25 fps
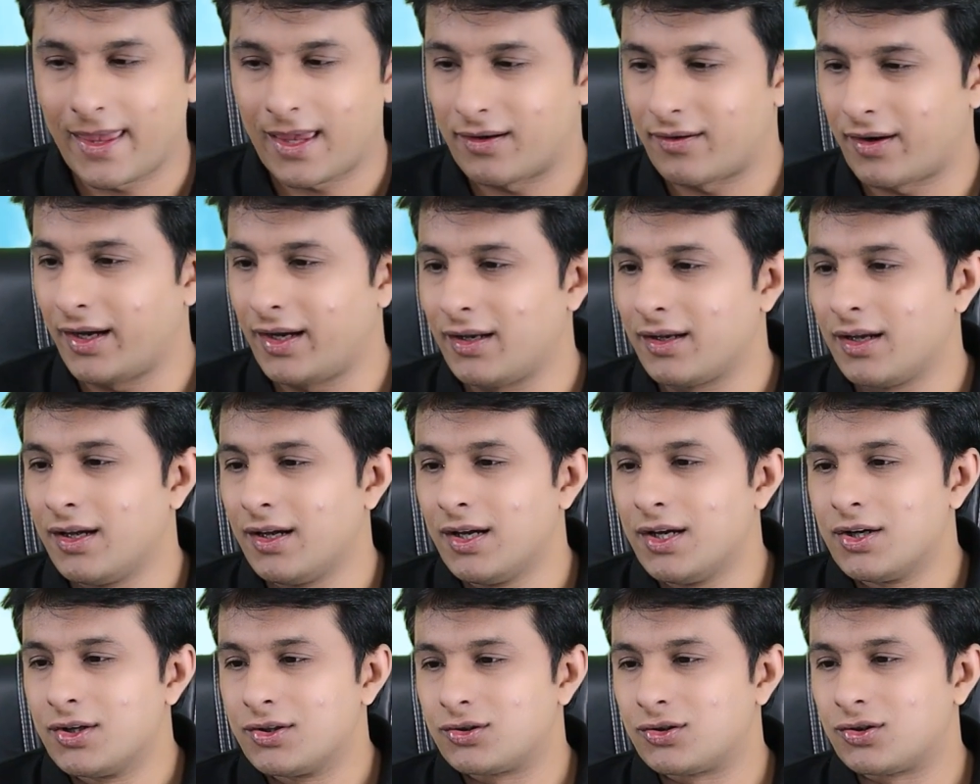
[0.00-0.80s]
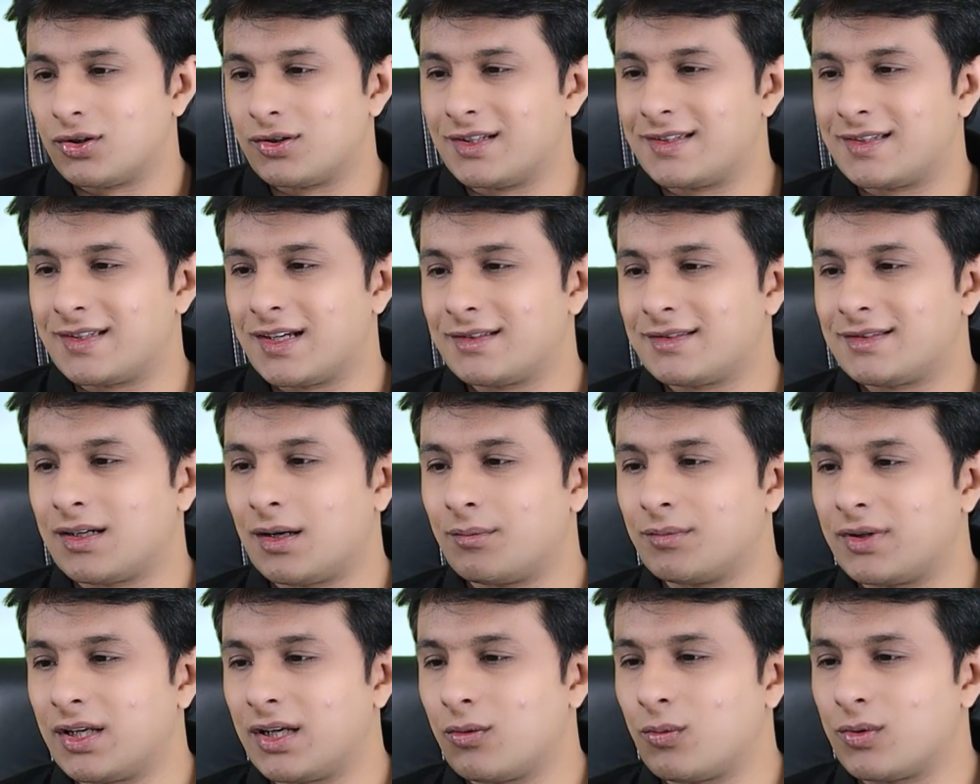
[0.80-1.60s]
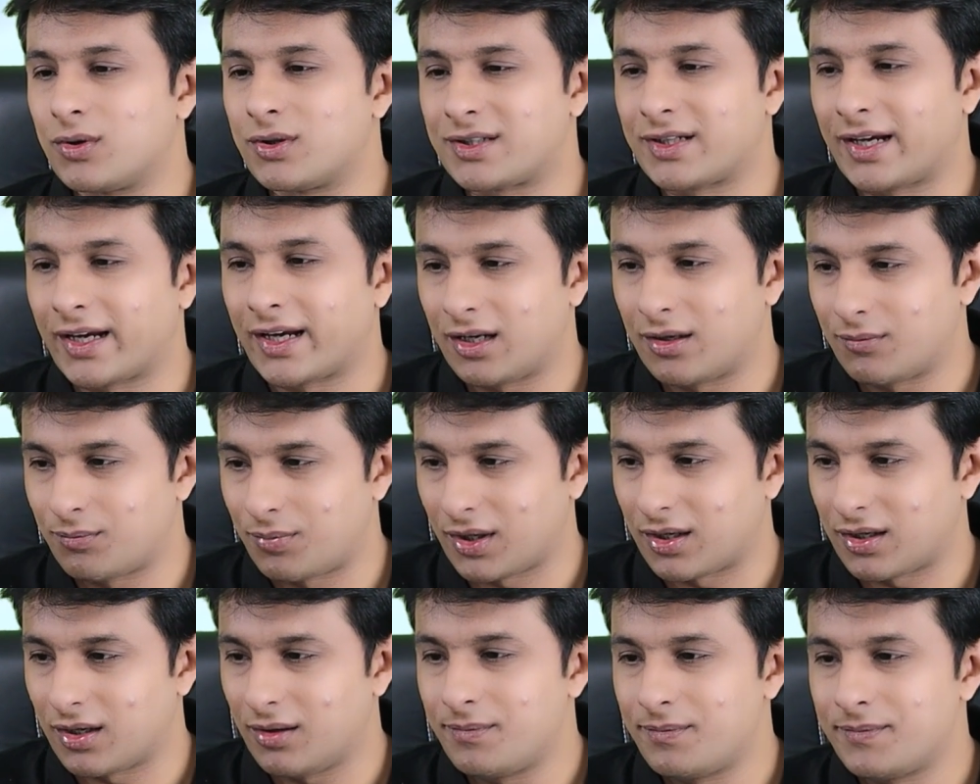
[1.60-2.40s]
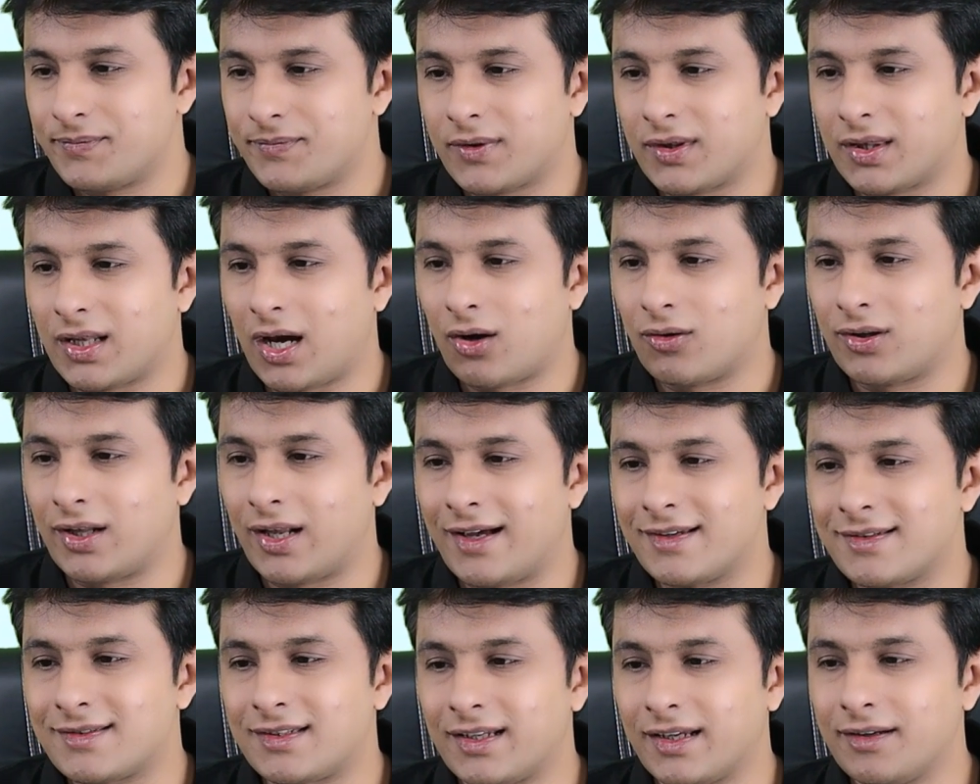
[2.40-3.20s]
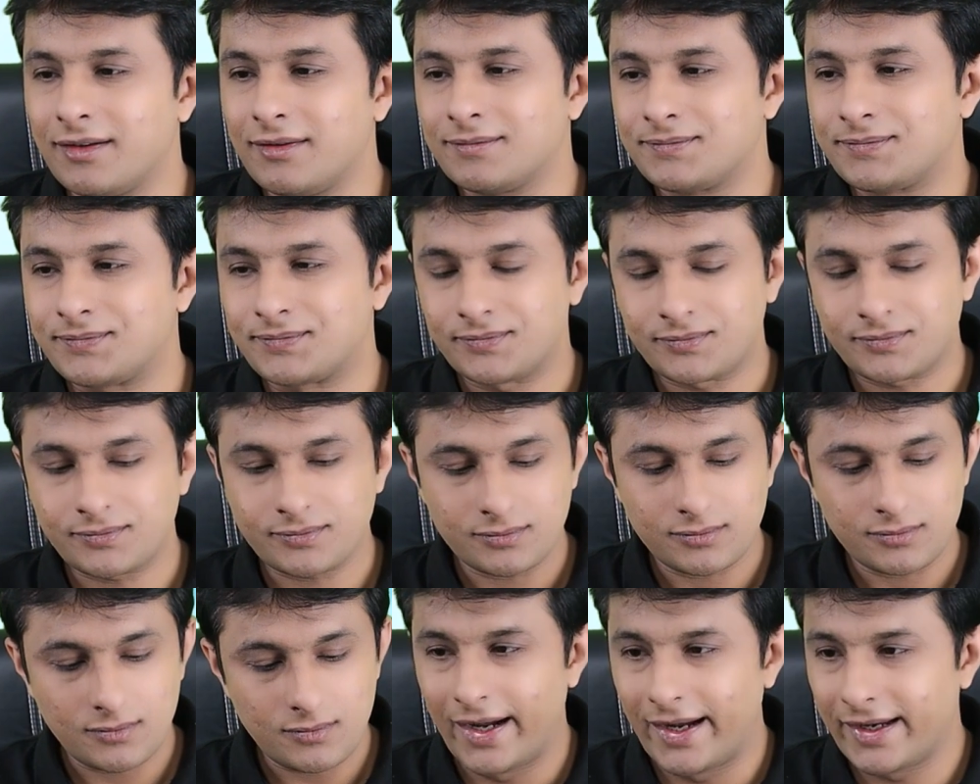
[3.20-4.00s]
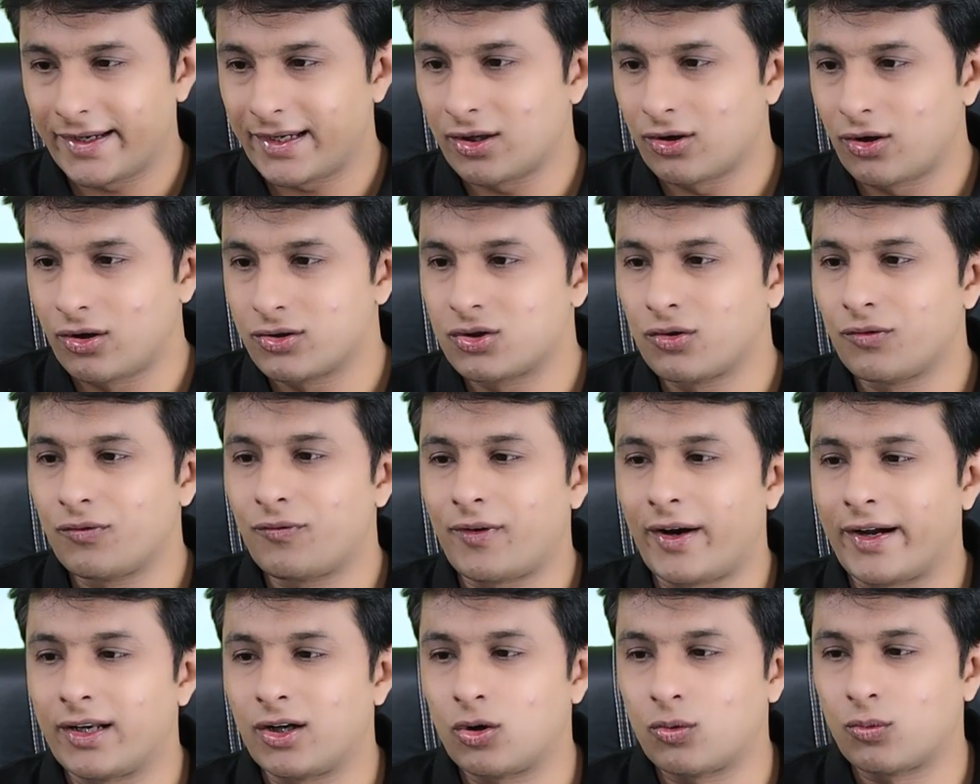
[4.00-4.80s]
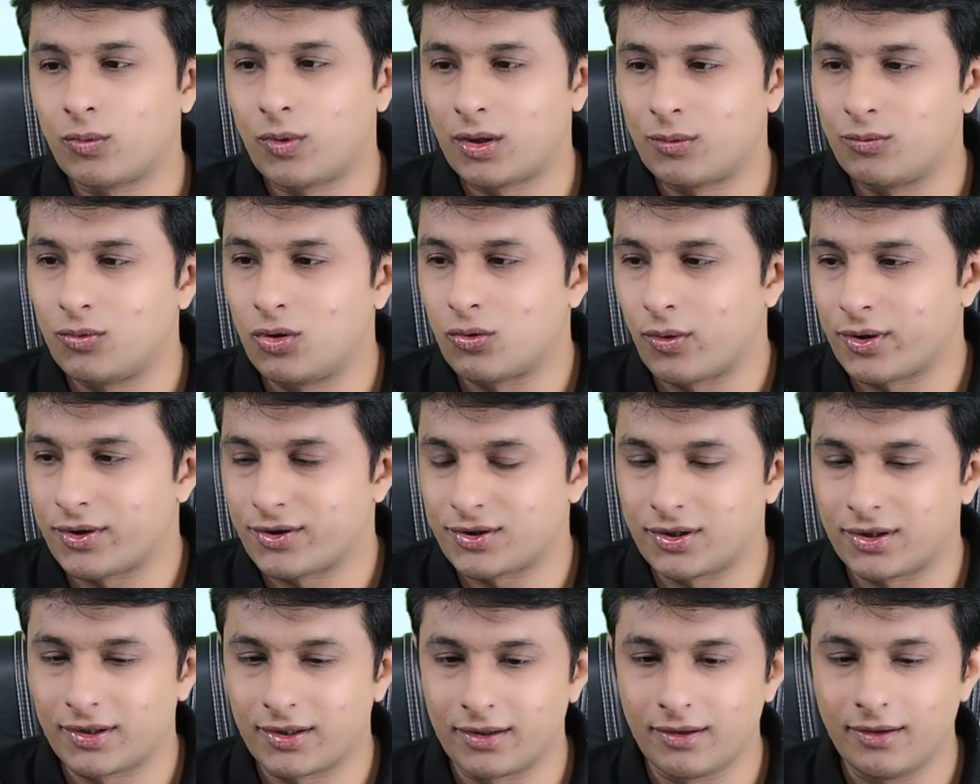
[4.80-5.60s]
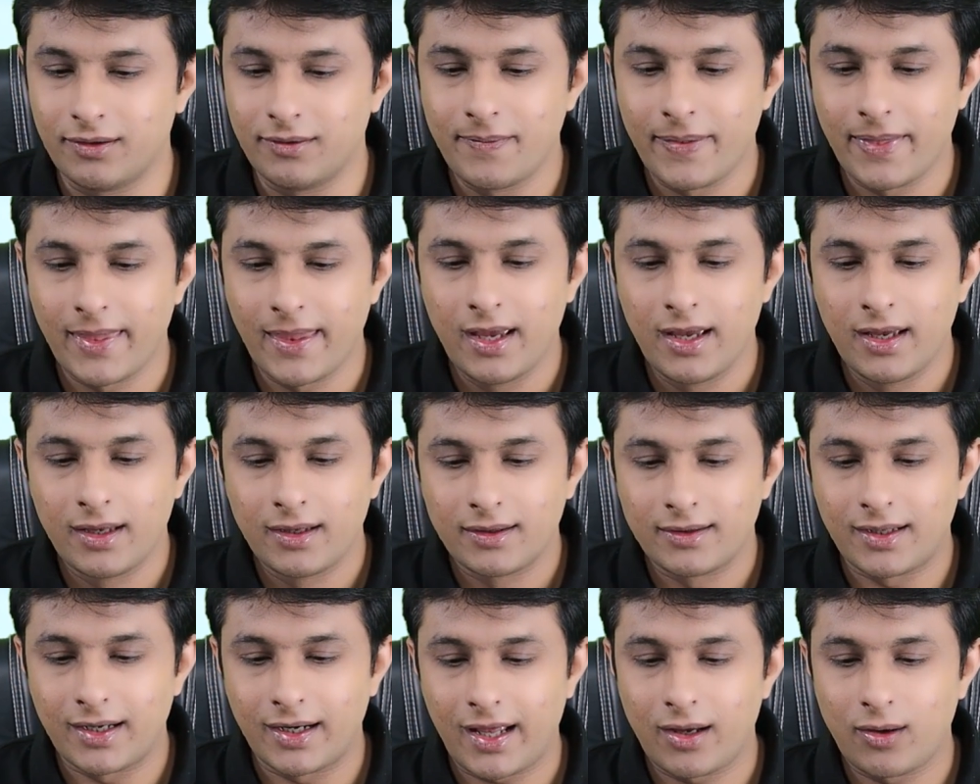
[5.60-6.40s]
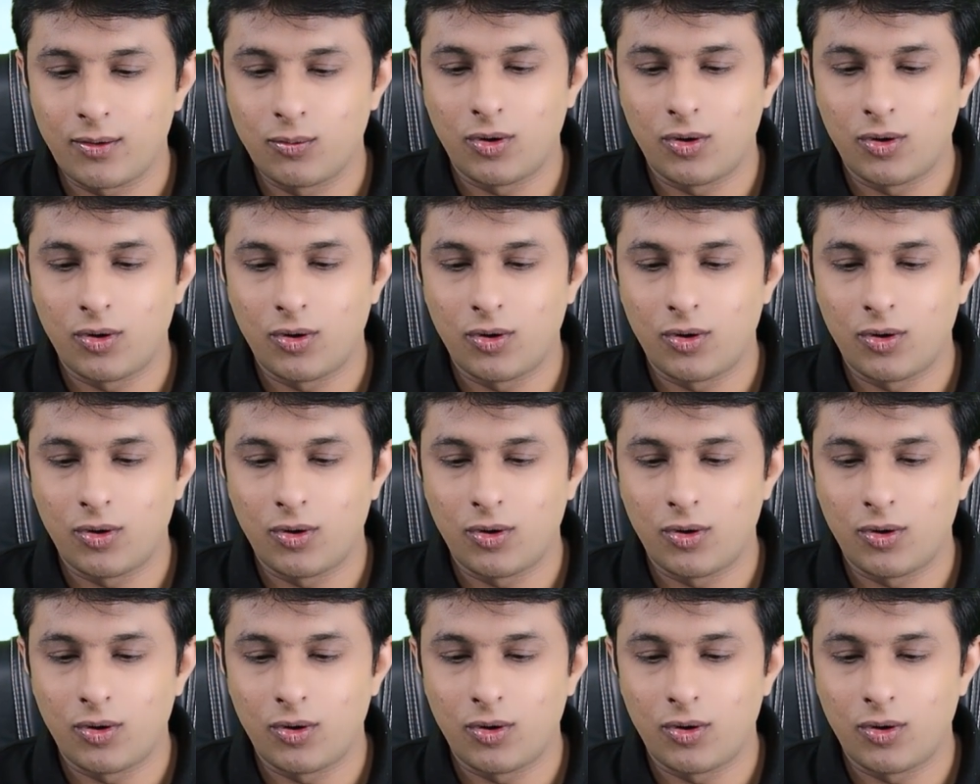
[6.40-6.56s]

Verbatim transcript: right? So these are something which I can pick up now, last thing, I can also find out one more question here that I